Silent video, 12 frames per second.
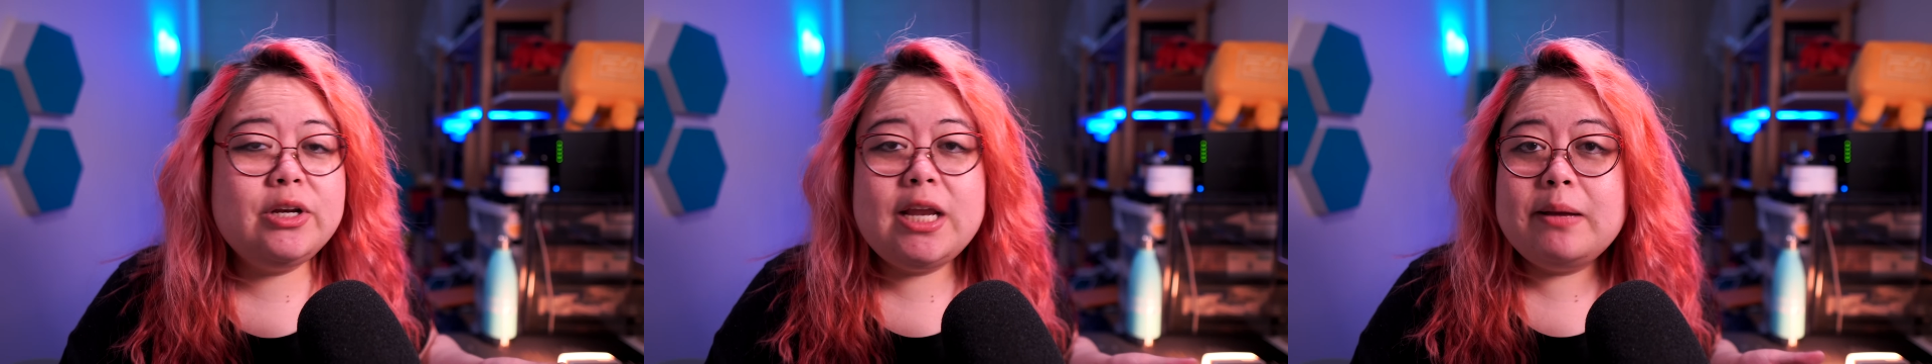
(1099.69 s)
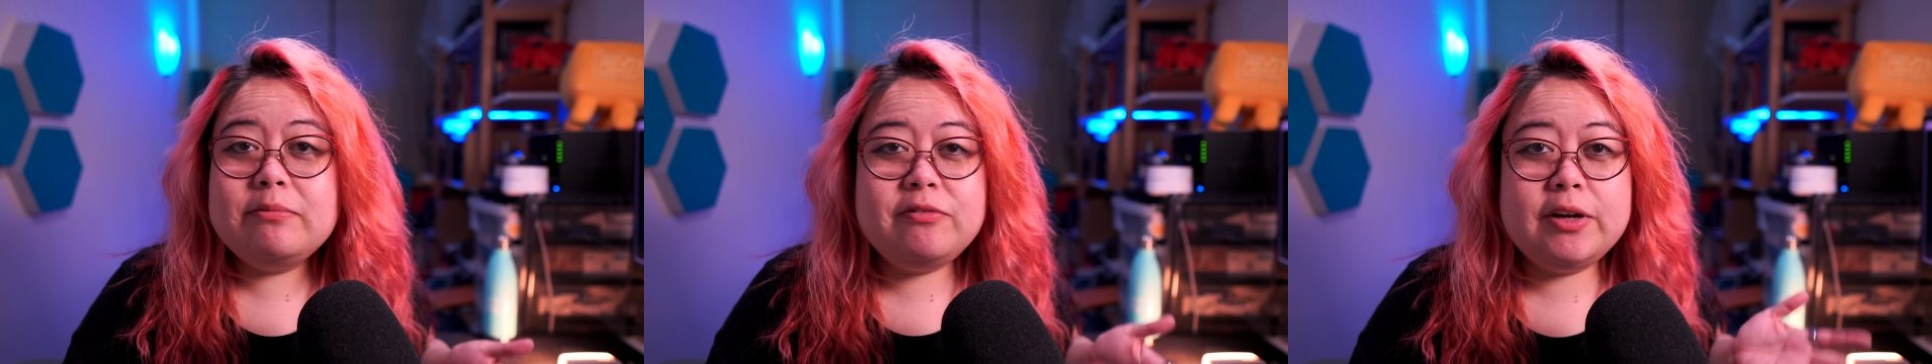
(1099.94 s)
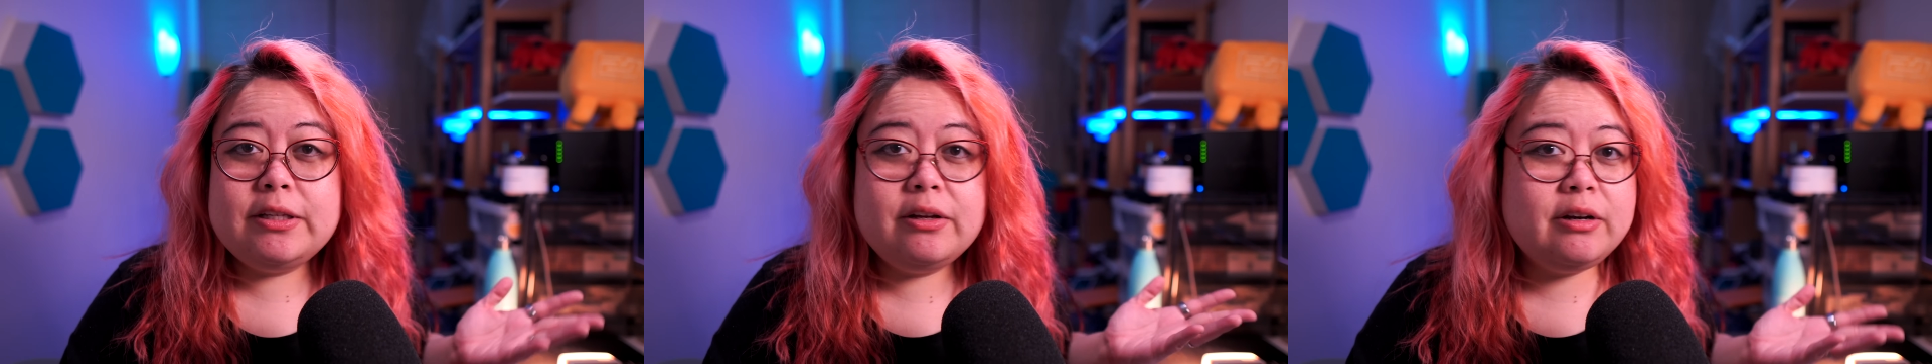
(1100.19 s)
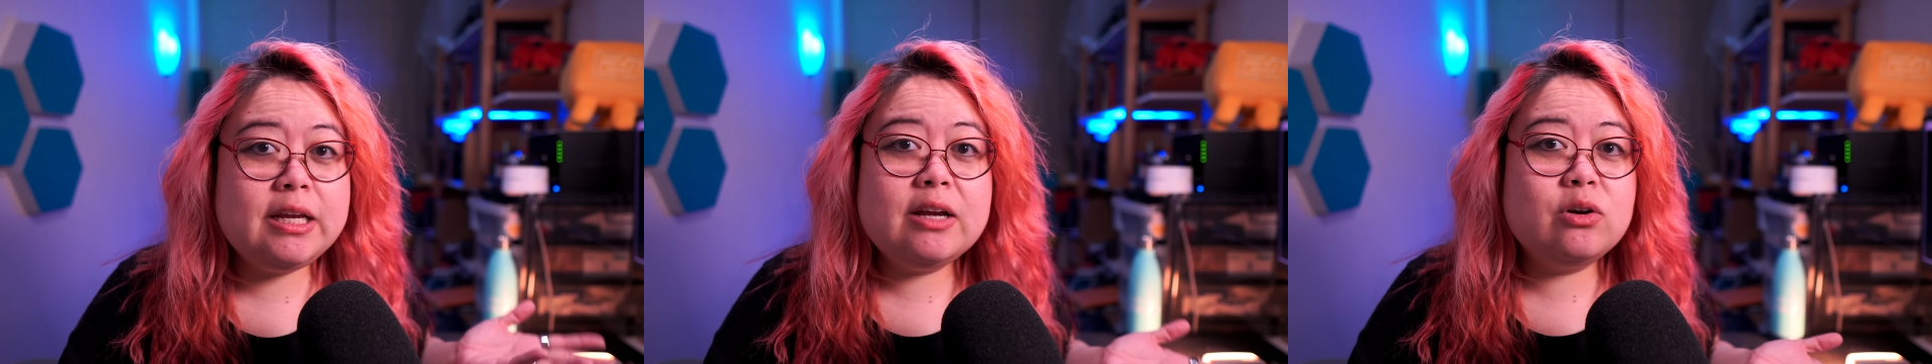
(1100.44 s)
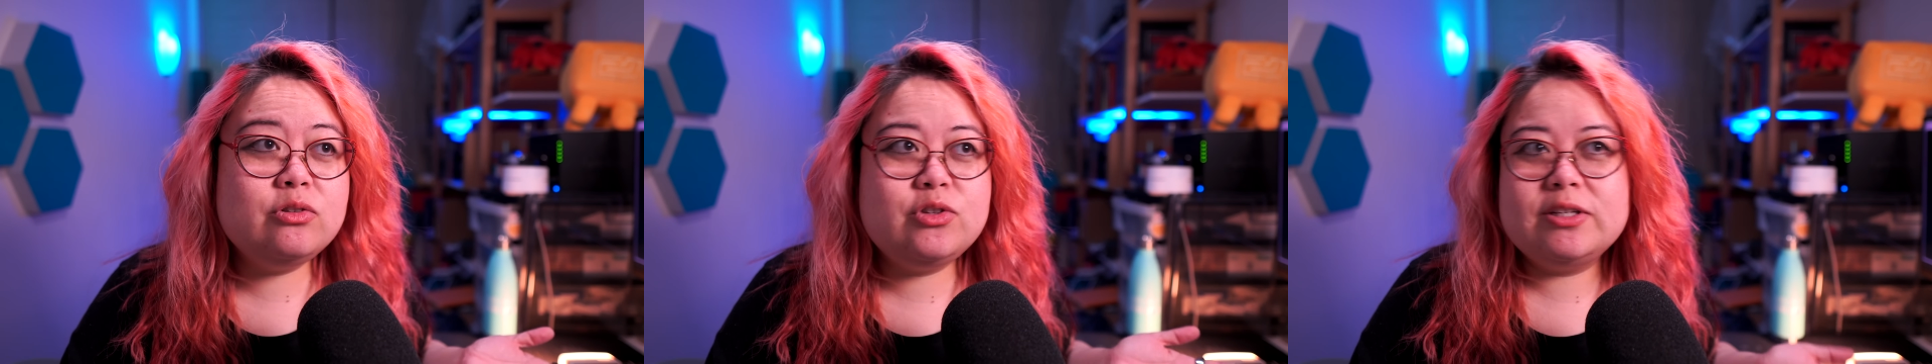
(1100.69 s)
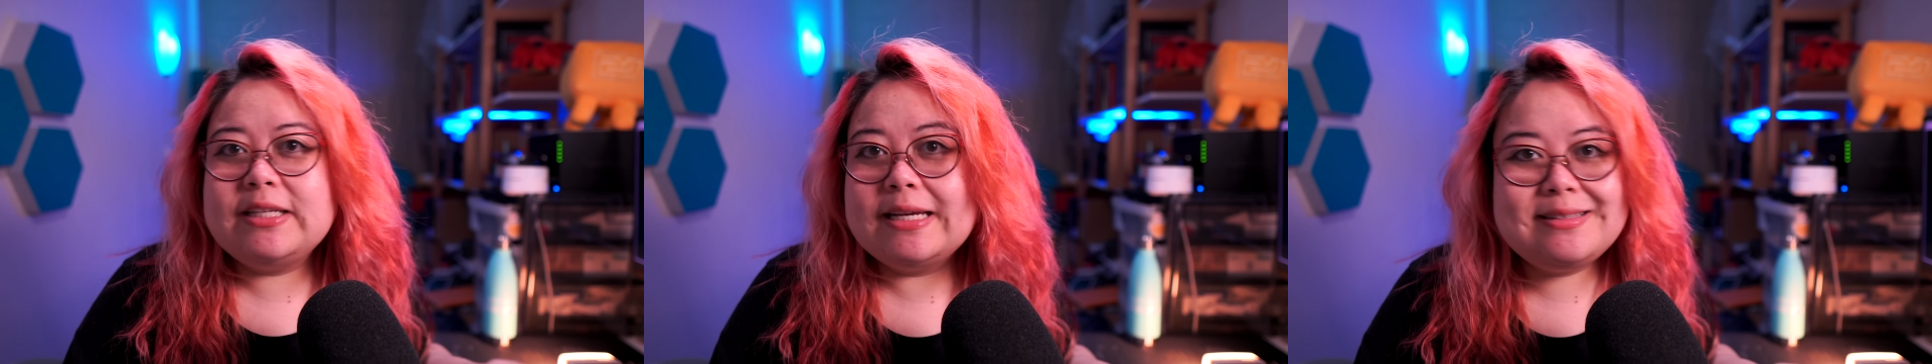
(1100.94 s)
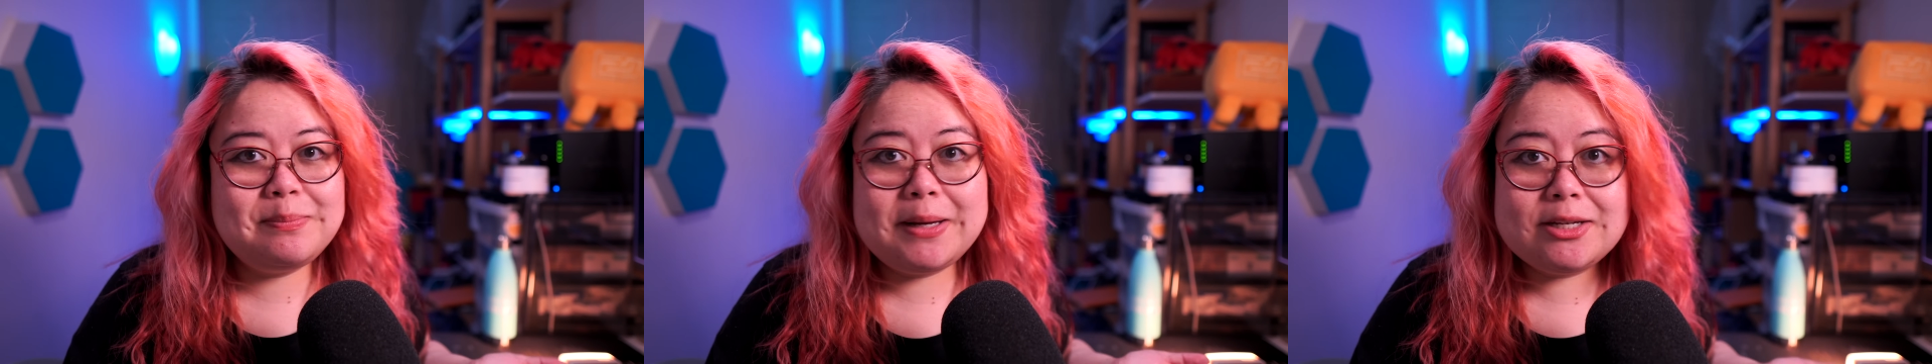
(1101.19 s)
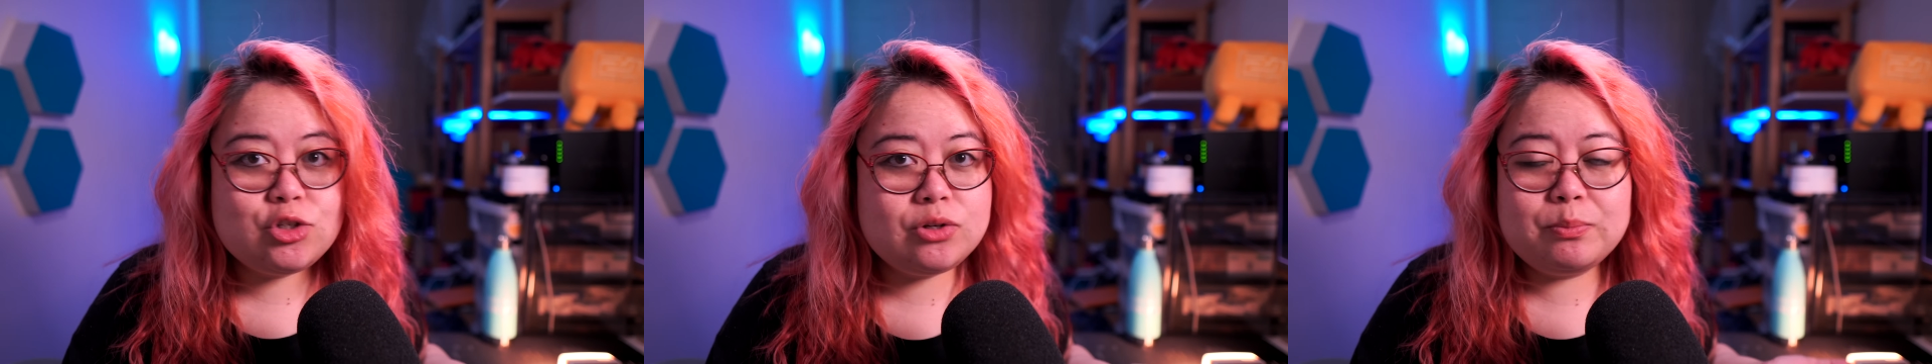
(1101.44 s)
named Federico just as a
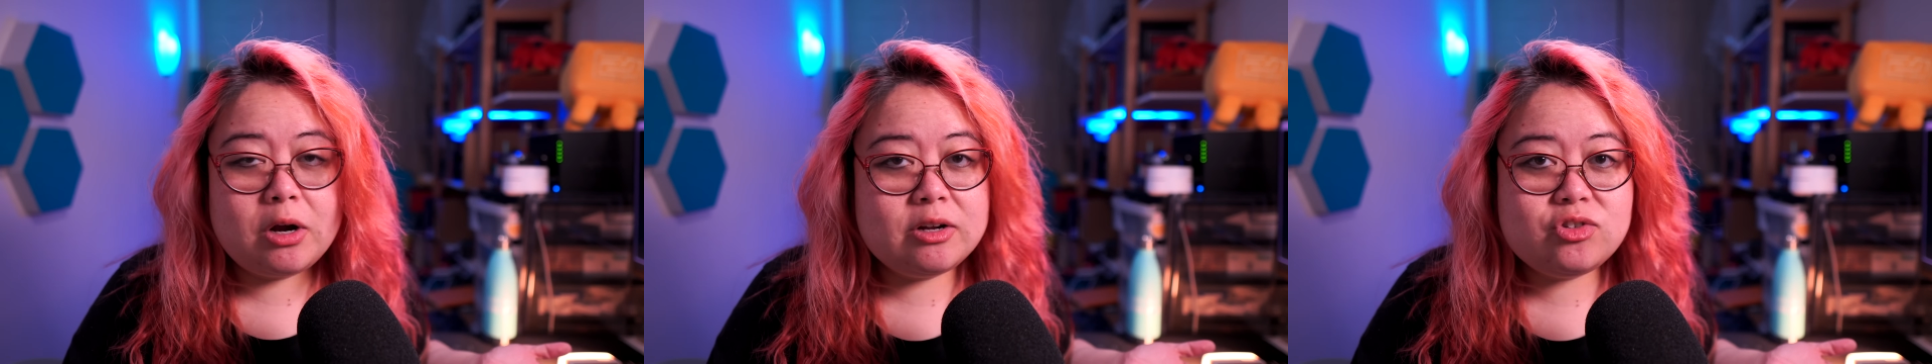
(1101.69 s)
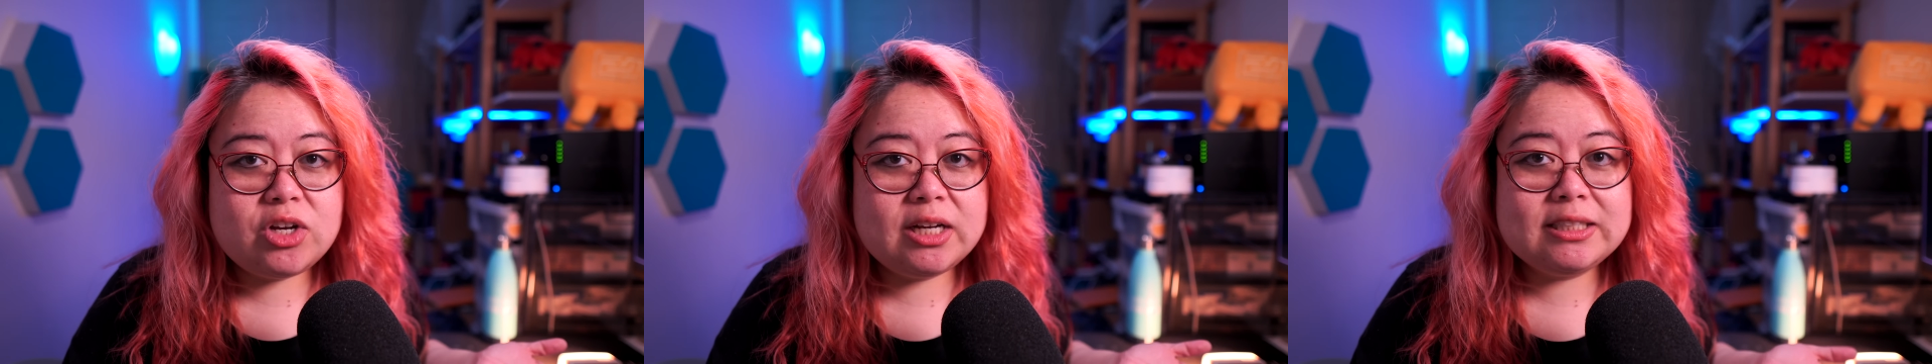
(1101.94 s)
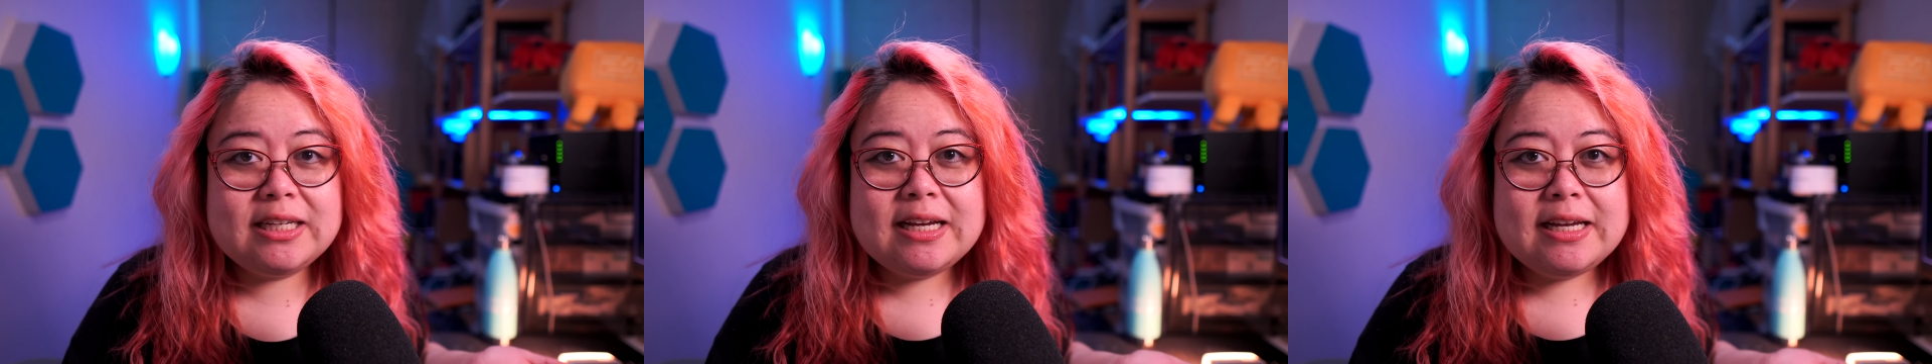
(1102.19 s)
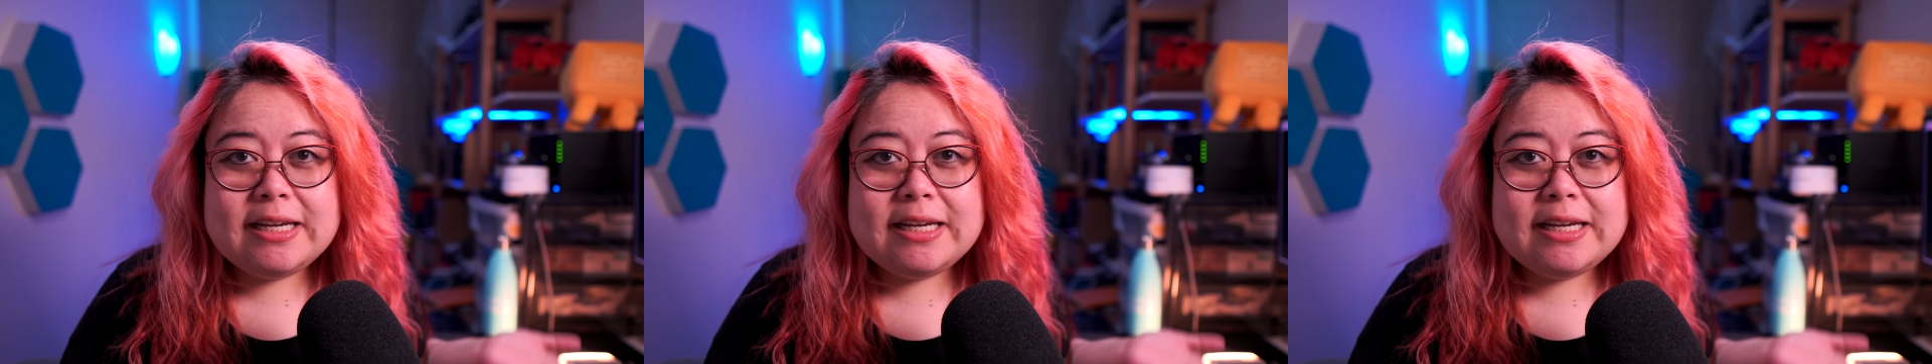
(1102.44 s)
passion project.